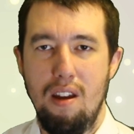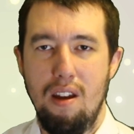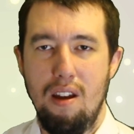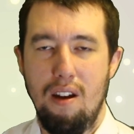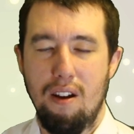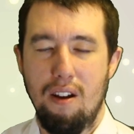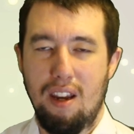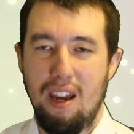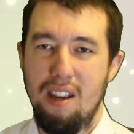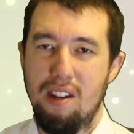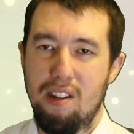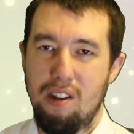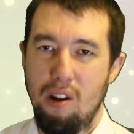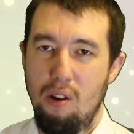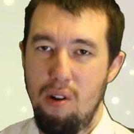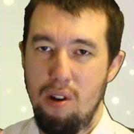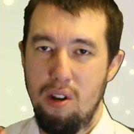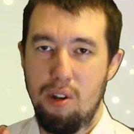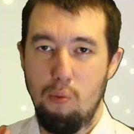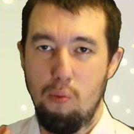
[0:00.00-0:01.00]
Okay, so
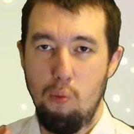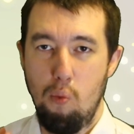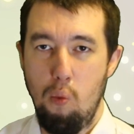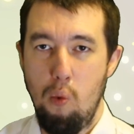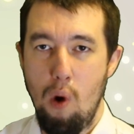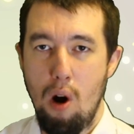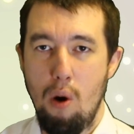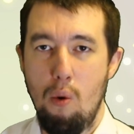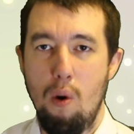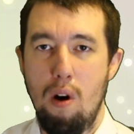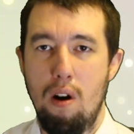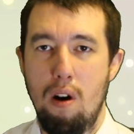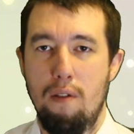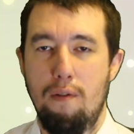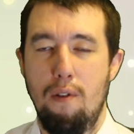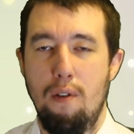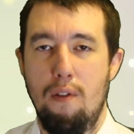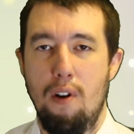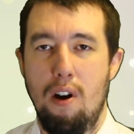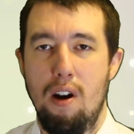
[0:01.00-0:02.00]
it's well worth
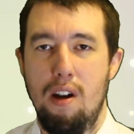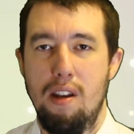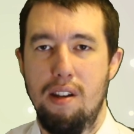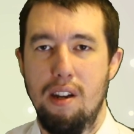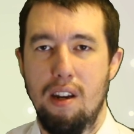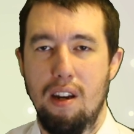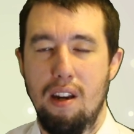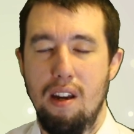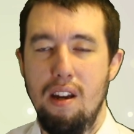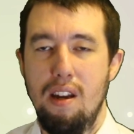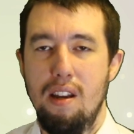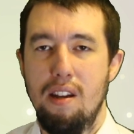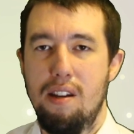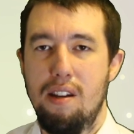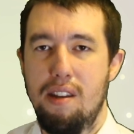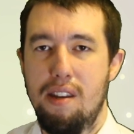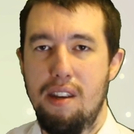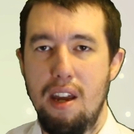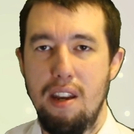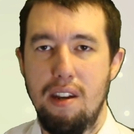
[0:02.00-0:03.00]
revising. It's
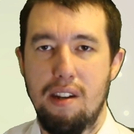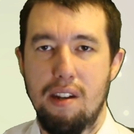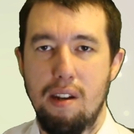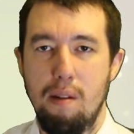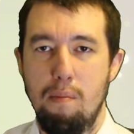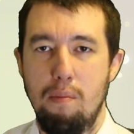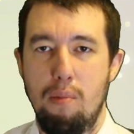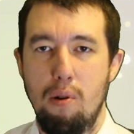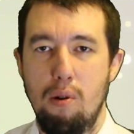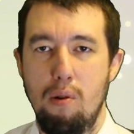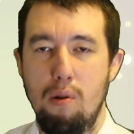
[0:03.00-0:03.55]
dead simple.